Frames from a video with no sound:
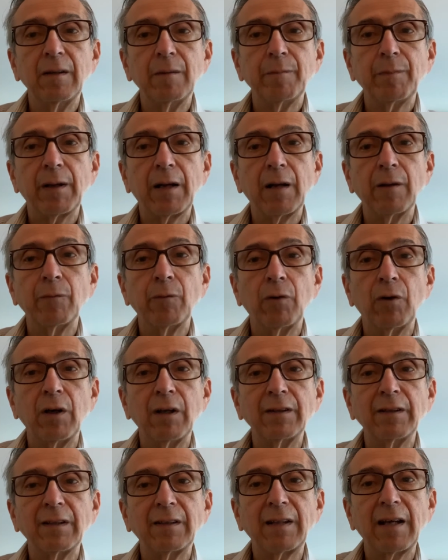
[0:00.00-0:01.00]
But I
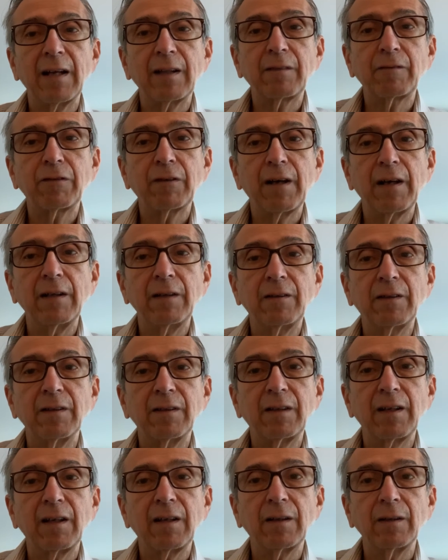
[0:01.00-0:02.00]
warned that that trade could
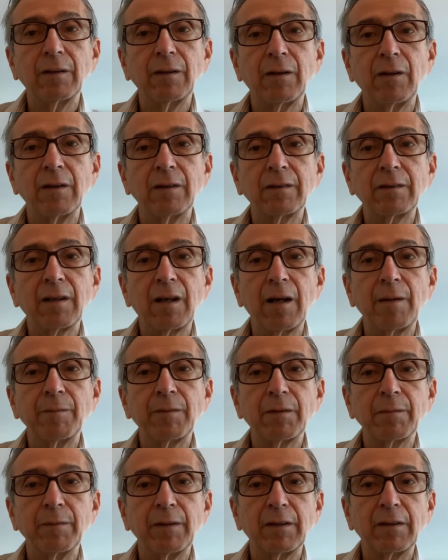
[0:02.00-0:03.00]
take a long time
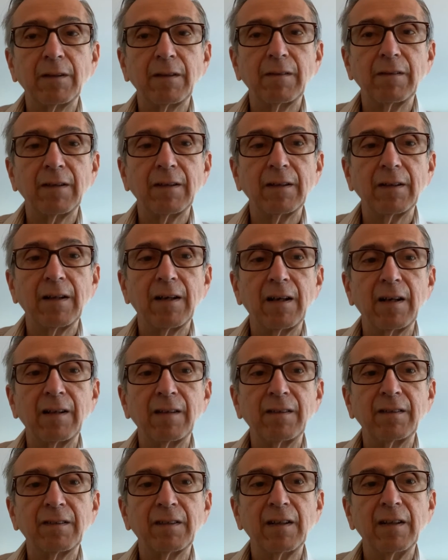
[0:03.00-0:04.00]
to
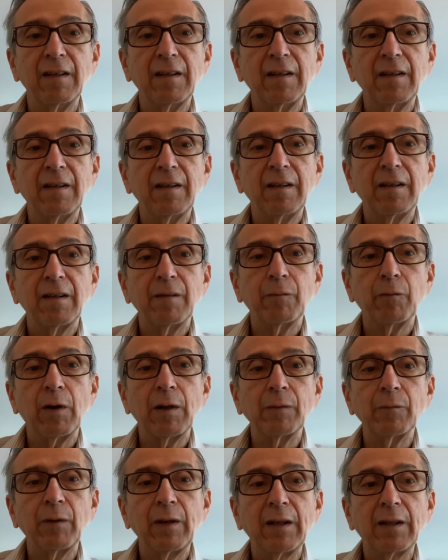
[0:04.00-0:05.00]
materialize.
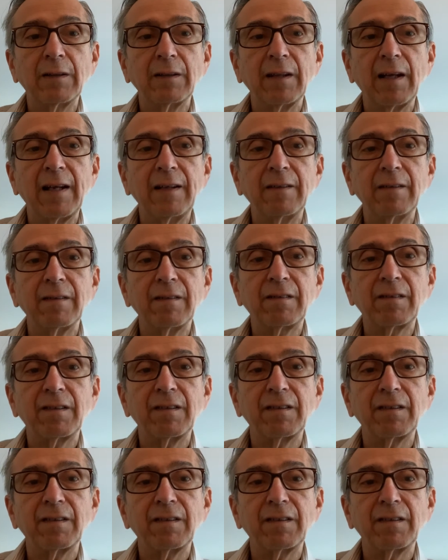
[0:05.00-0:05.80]
1 week later, it's